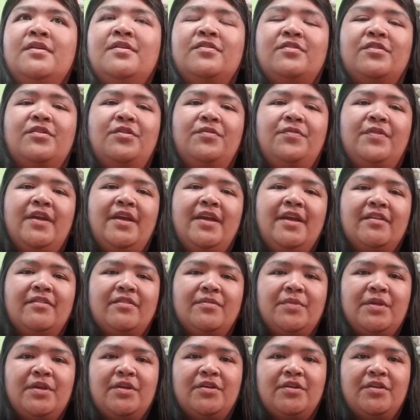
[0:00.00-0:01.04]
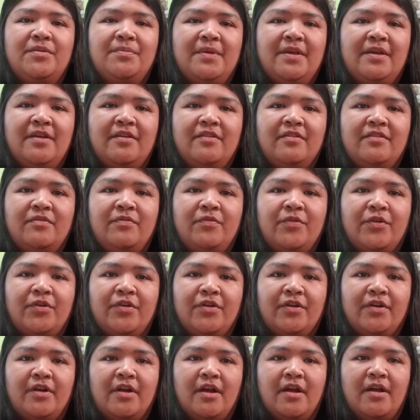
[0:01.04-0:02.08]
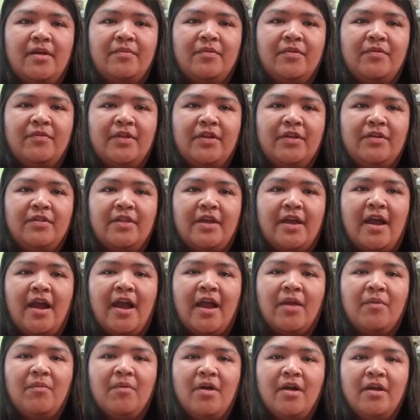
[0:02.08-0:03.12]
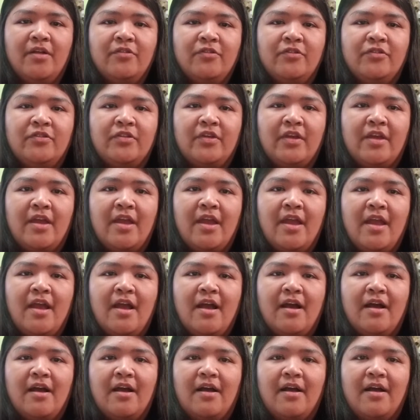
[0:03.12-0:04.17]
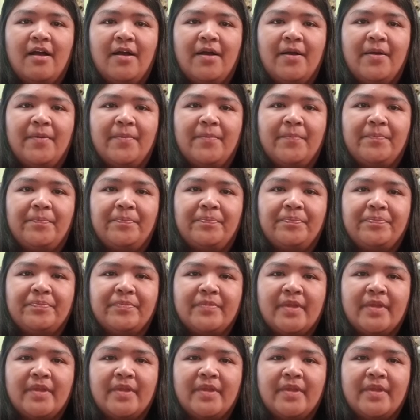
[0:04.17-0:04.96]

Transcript: So hopefully I get something good because for um, the video that I watched, um,